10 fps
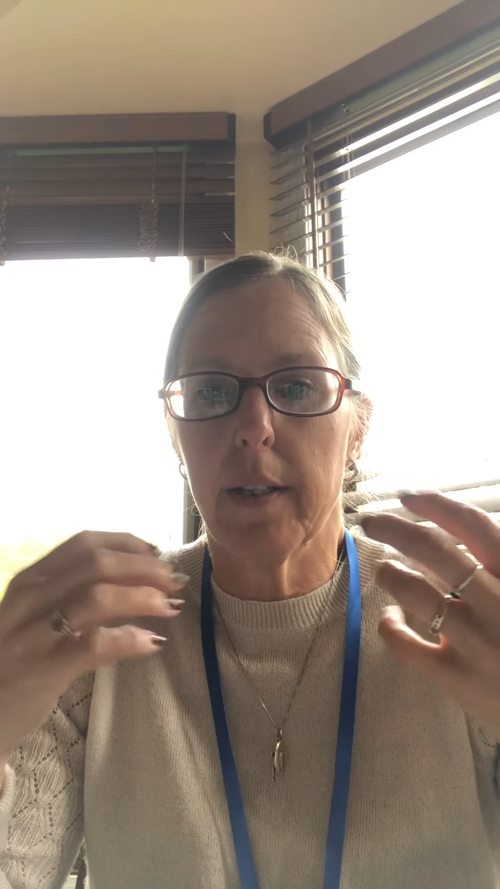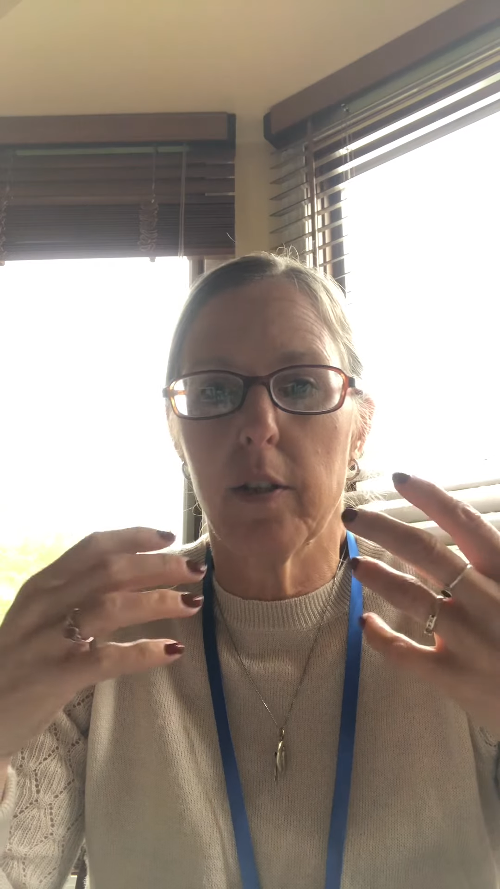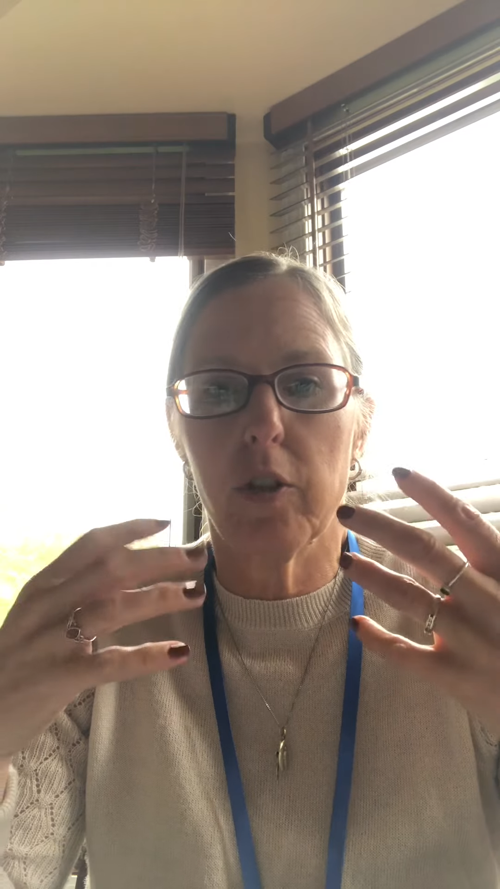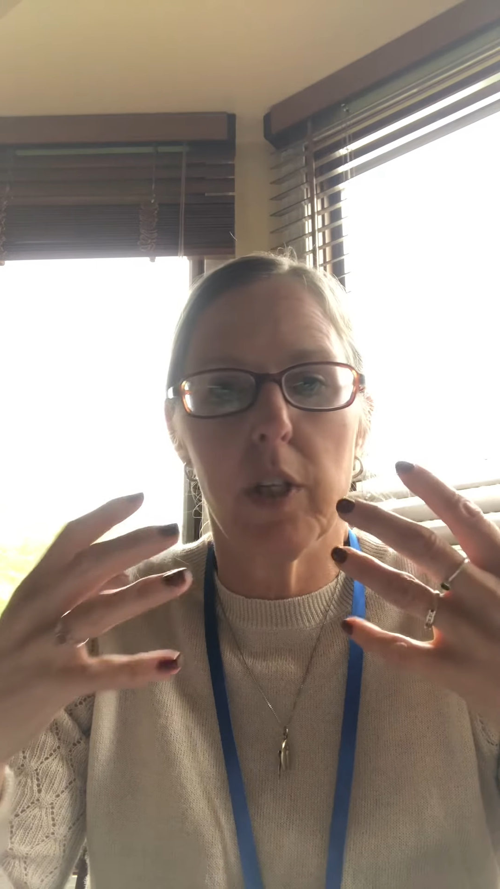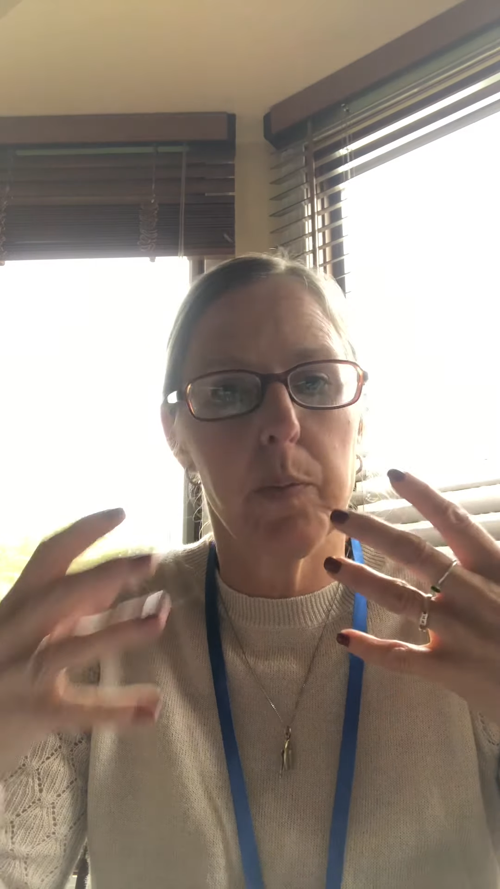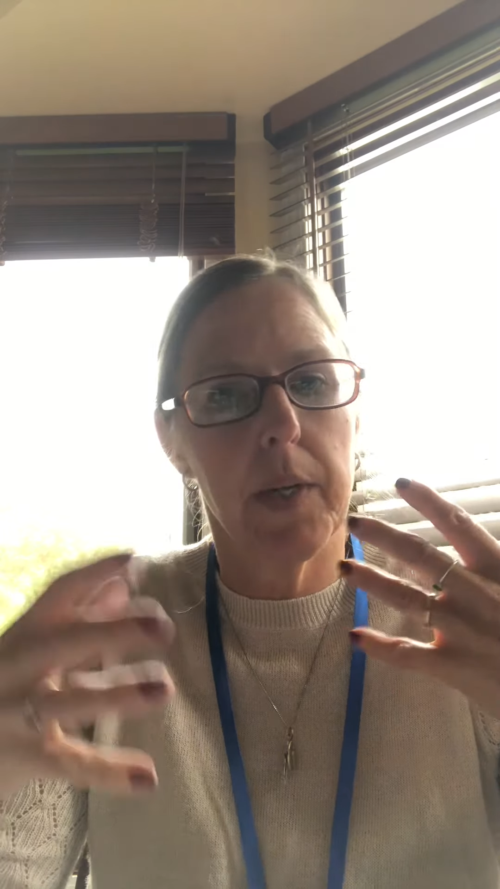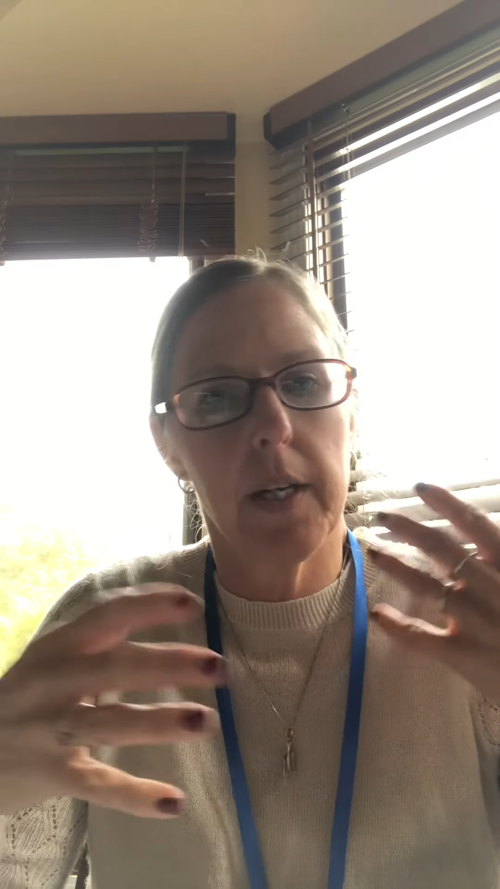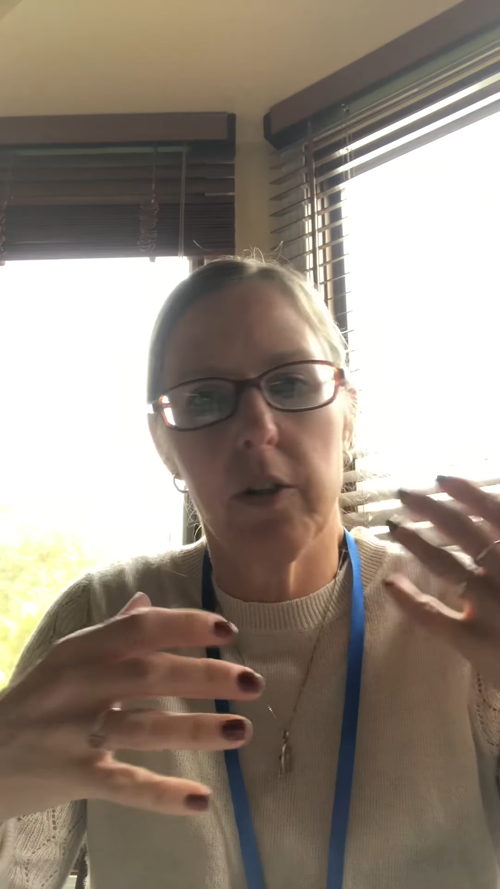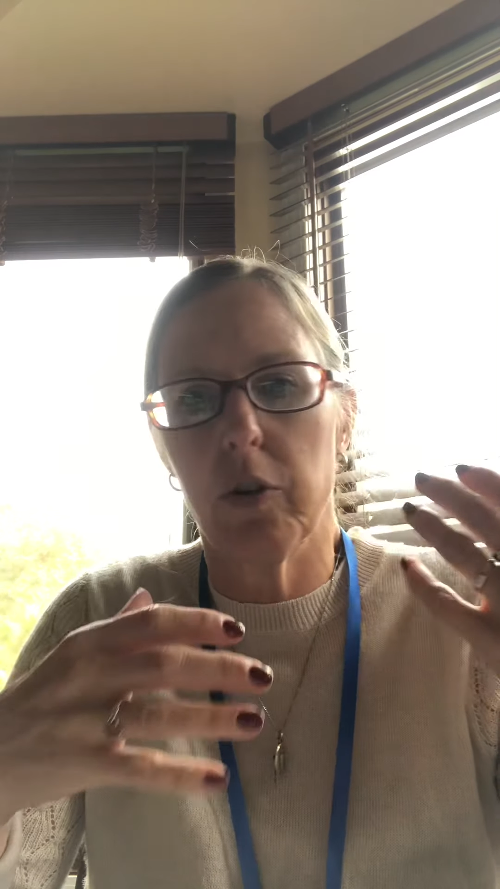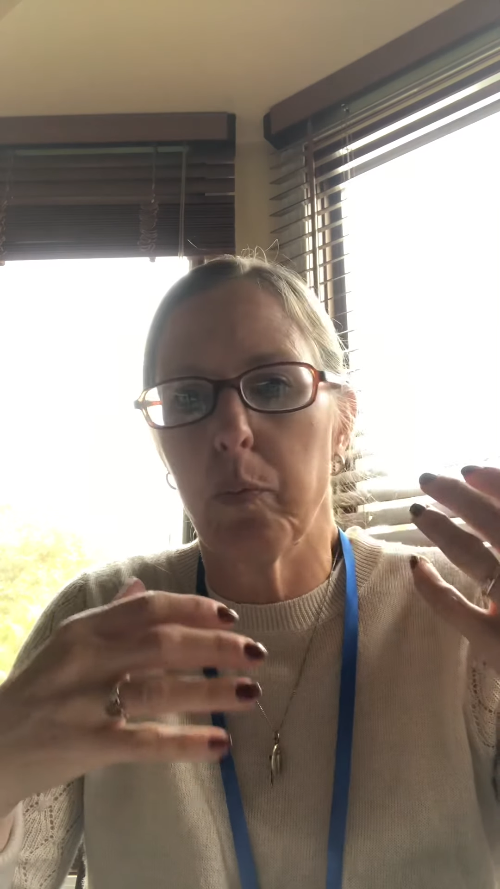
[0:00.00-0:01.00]
Just
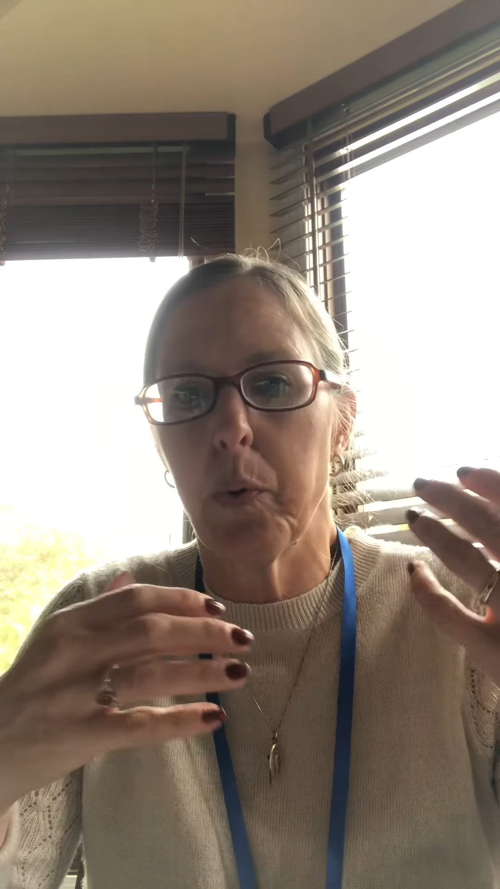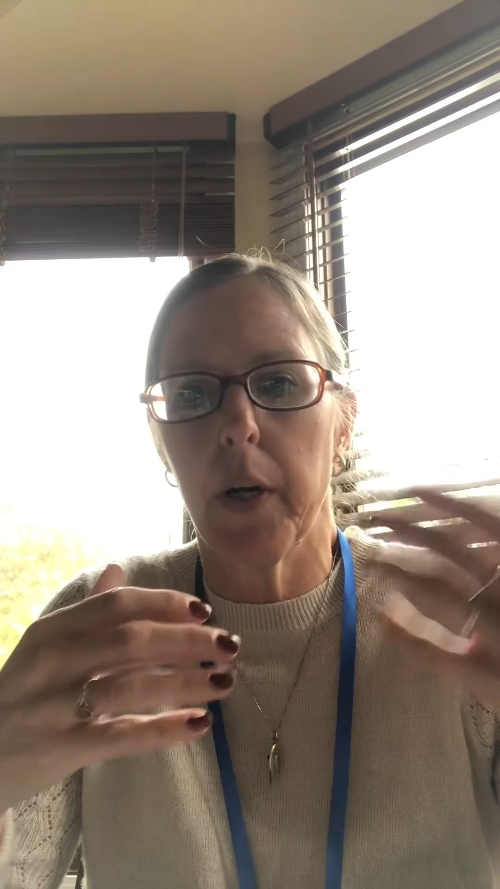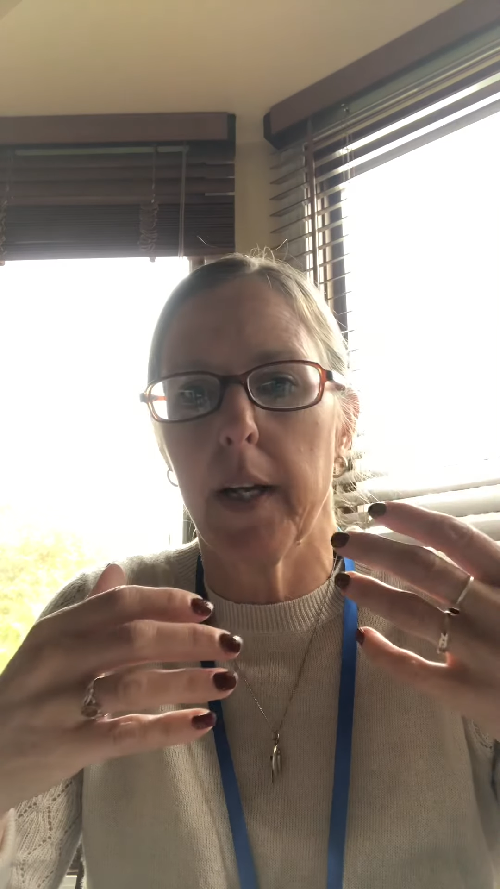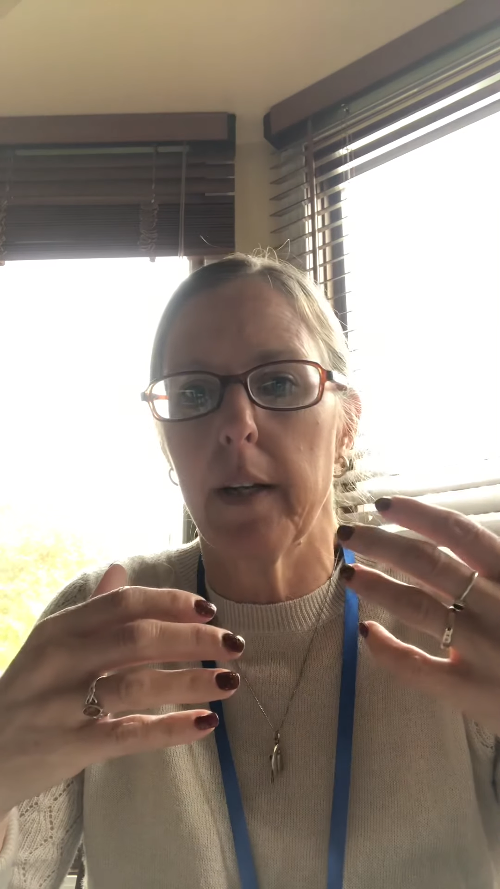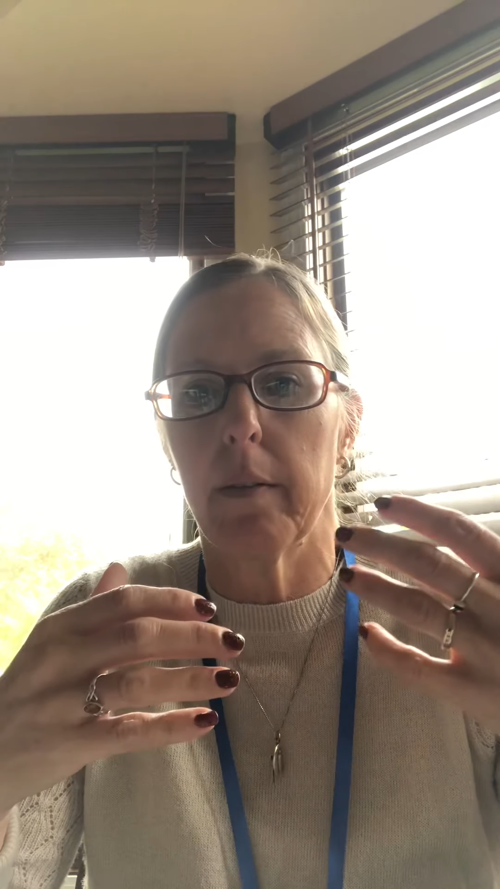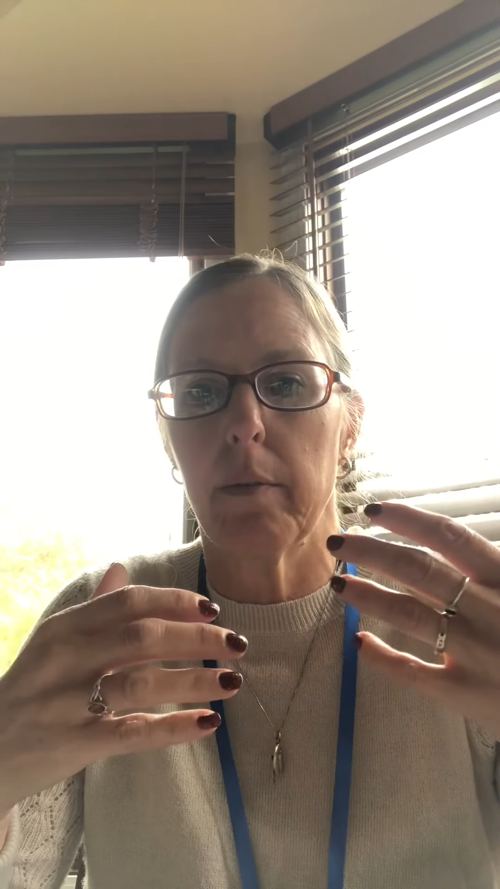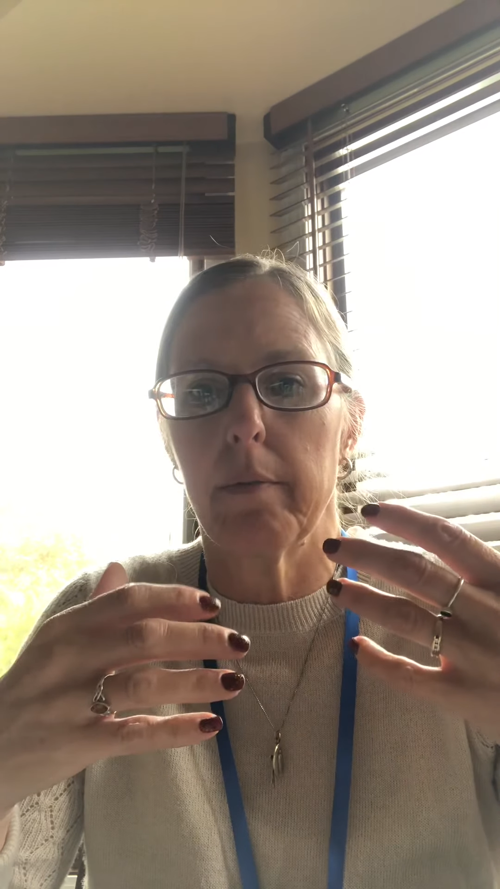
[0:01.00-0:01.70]
because you put it